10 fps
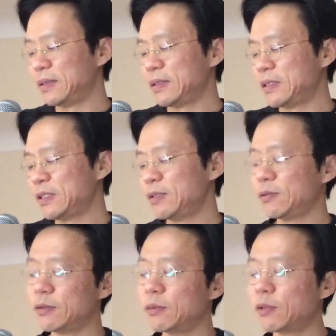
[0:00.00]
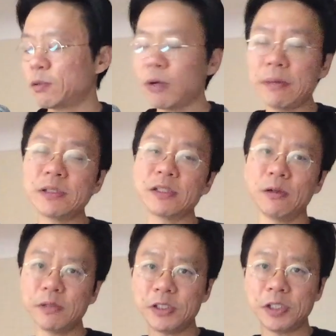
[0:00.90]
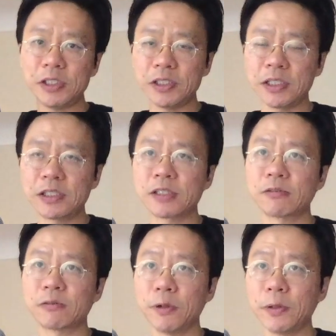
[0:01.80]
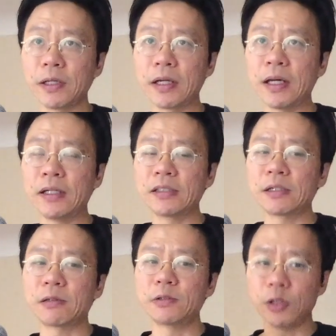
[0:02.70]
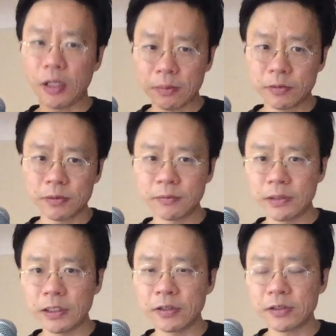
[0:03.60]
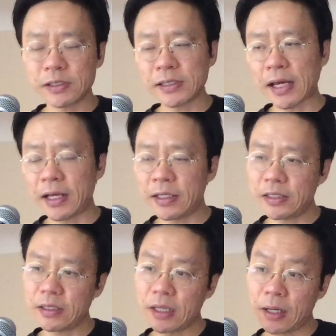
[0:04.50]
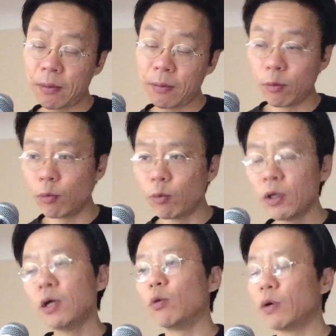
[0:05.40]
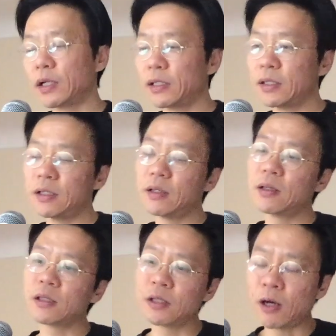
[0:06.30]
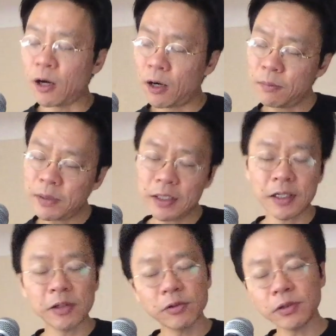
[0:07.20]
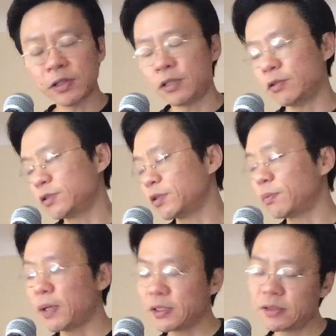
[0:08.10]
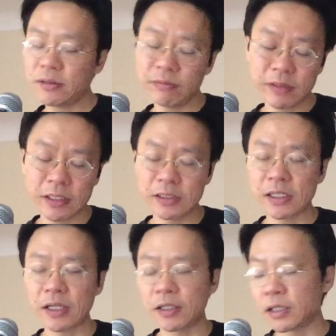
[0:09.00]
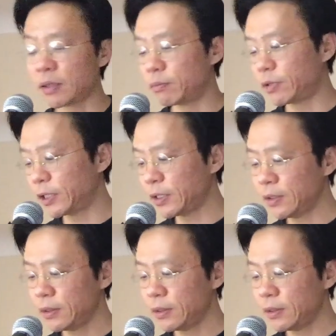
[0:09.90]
So the web is always changing, it's growing, and it's our job to really understand what the harm that it can do and also the positive things that it can bring.